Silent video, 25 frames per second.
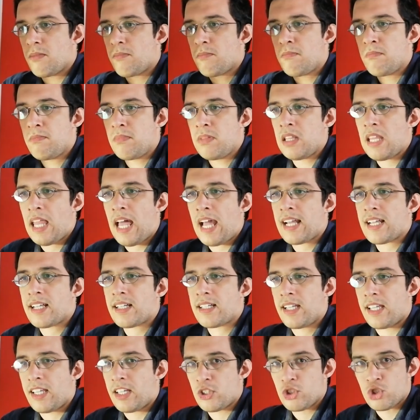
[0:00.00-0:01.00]
a
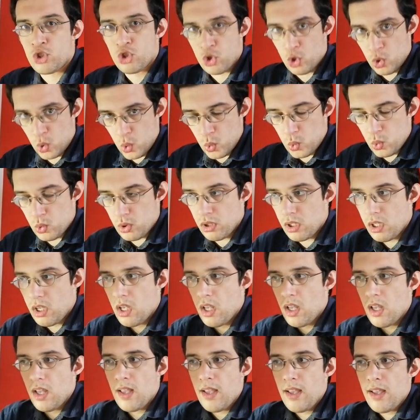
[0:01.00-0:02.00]
lacking school.
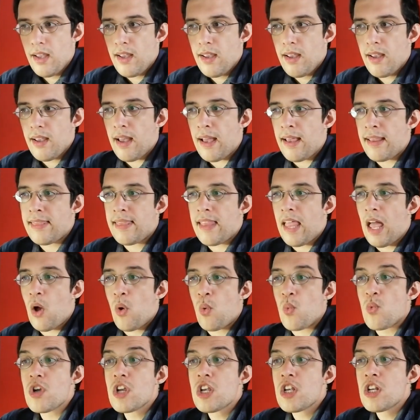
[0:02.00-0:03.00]
And now
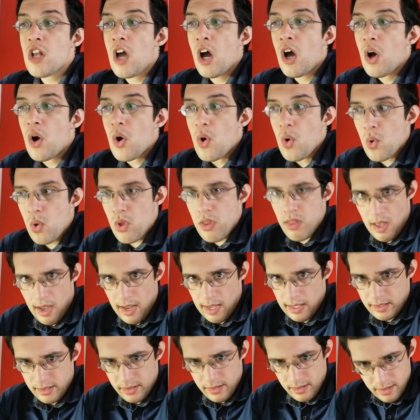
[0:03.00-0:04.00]
we know
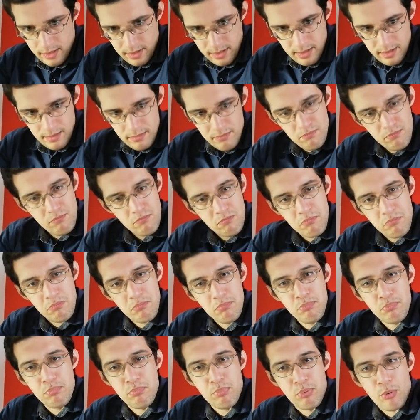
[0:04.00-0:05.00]
that
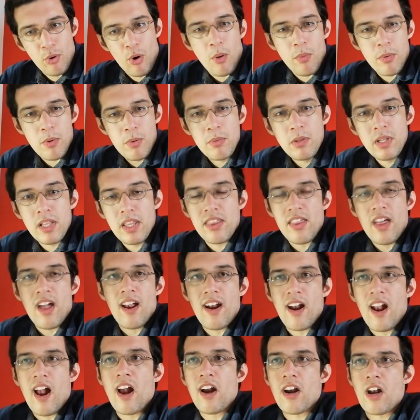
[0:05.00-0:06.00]
probably
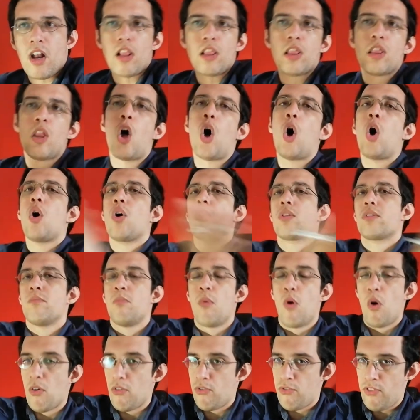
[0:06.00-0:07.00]
there are a lot
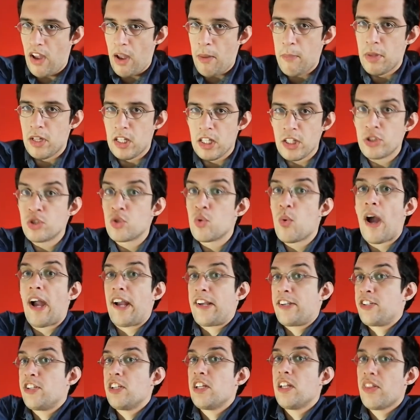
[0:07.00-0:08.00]
more families who
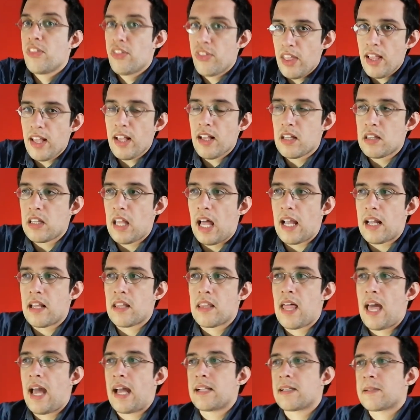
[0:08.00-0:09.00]
actually think like
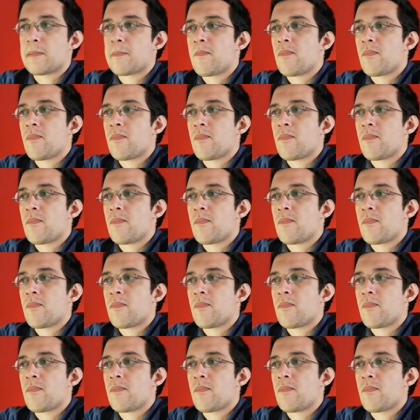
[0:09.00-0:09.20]
that.